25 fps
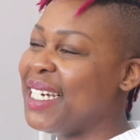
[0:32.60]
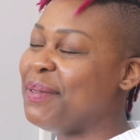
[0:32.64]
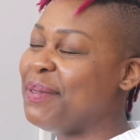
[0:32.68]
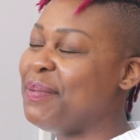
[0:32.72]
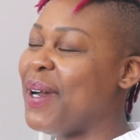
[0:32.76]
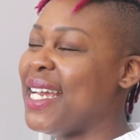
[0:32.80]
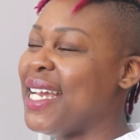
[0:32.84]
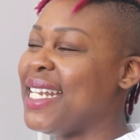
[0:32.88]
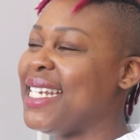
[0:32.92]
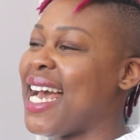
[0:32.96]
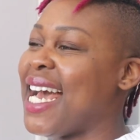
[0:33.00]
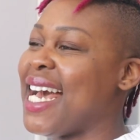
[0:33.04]

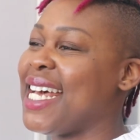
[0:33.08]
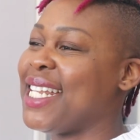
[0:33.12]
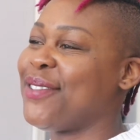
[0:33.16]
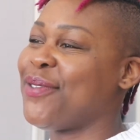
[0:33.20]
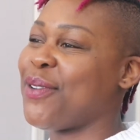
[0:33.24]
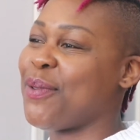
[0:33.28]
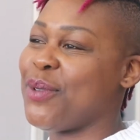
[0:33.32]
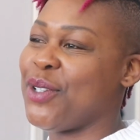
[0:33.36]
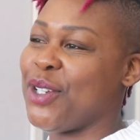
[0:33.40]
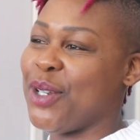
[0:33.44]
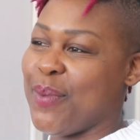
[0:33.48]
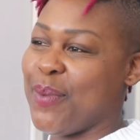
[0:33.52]
My dad's
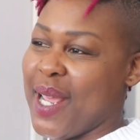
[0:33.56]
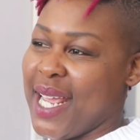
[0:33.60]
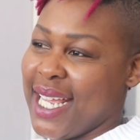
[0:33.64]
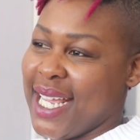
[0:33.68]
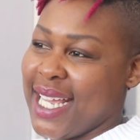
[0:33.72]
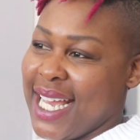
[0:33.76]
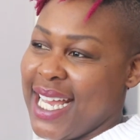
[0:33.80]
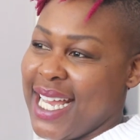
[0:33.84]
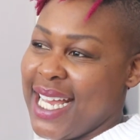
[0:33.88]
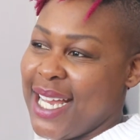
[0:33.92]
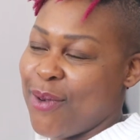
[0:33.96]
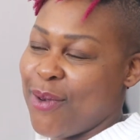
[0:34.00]
from
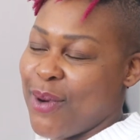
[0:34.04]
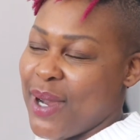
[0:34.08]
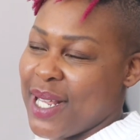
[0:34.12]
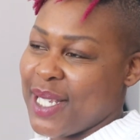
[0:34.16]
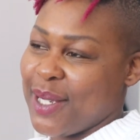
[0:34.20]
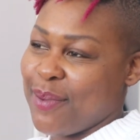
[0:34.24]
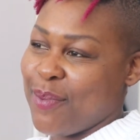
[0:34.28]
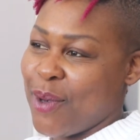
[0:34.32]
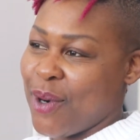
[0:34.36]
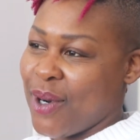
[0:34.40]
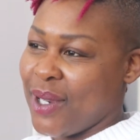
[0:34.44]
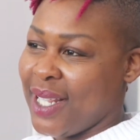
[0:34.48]
Jamaica,
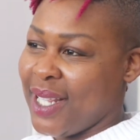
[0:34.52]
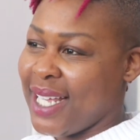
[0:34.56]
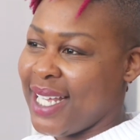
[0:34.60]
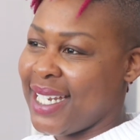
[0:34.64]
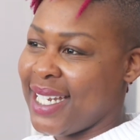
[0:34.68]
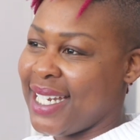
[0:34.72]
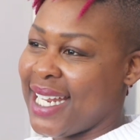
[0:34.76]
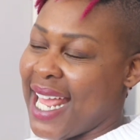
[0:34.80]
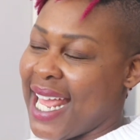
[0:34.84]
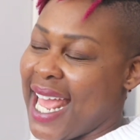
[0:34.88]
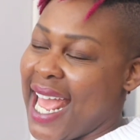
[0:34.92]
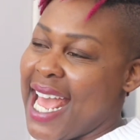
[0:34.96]

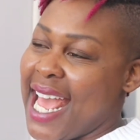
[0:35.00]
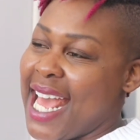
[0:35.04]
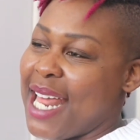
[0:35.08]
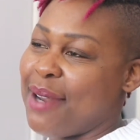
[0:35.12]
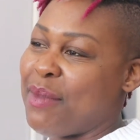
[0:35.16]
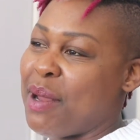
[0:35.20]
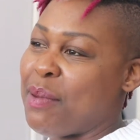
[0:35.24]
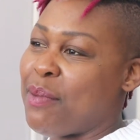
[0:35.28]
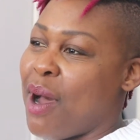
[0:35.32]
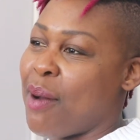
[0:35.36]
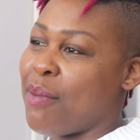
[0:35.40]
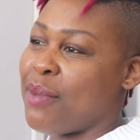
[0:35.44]
Westmoreland, and
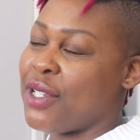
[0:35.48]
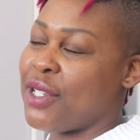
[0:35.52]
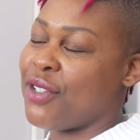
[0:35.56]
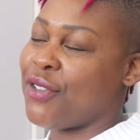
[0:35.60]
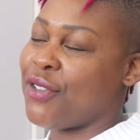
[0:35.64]
my mom is